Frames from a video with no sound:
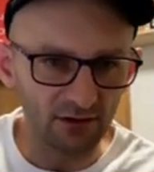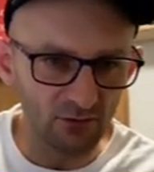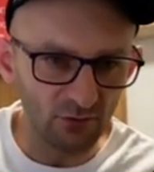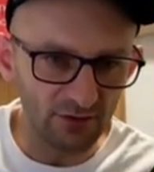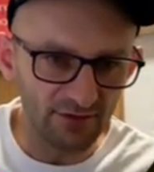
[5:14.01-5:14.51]

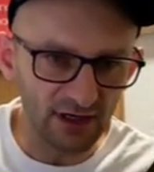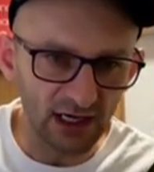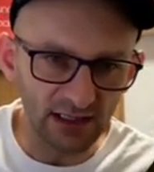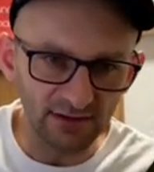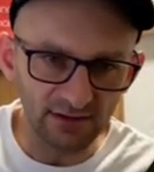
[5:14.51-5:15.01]
we've
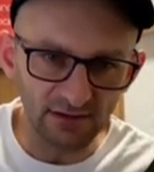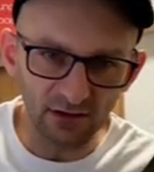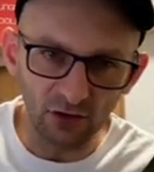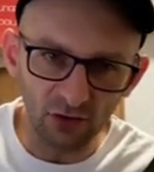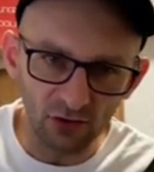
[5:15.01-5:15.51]
got
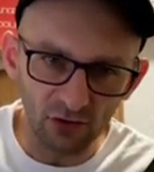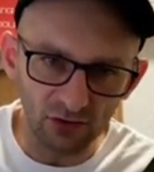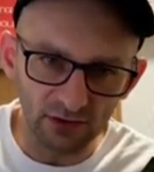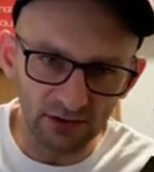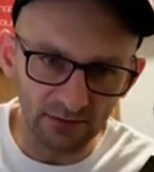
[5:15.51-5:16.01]
all
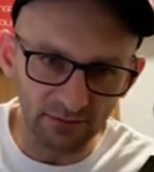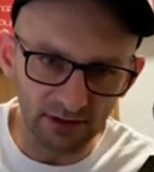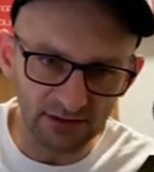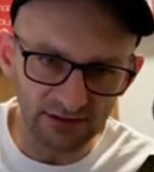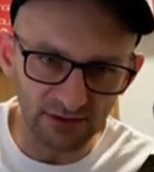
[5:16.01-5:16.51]
the
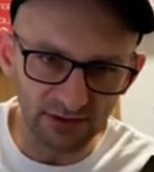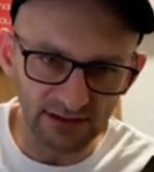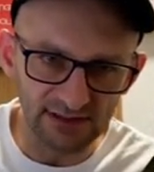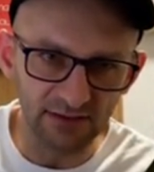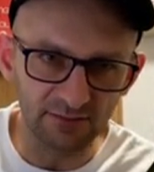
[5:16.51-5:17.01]
possible
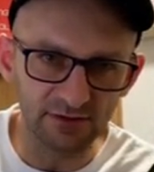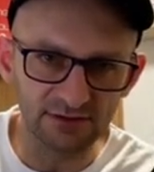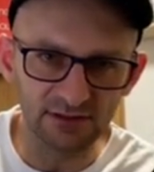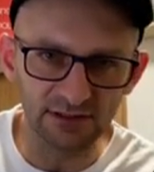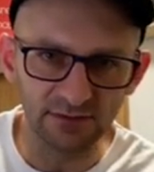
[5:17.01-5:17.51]

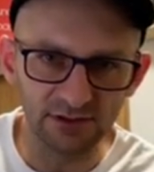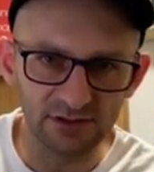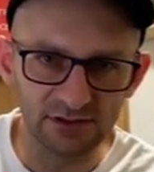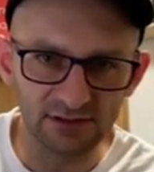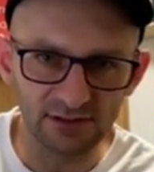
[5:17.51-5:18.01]
examples. Let me
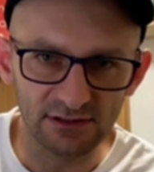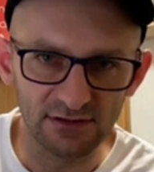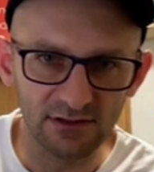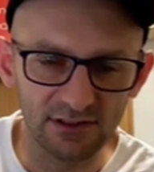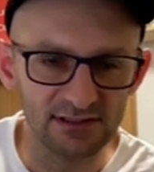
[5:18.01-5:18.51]
just do
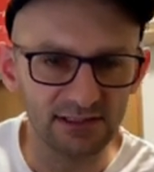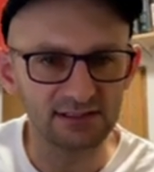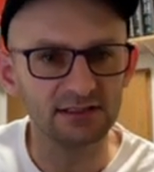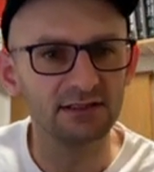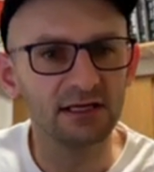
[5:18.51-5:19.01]
this.
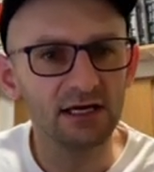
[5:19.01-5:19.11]
Excellent.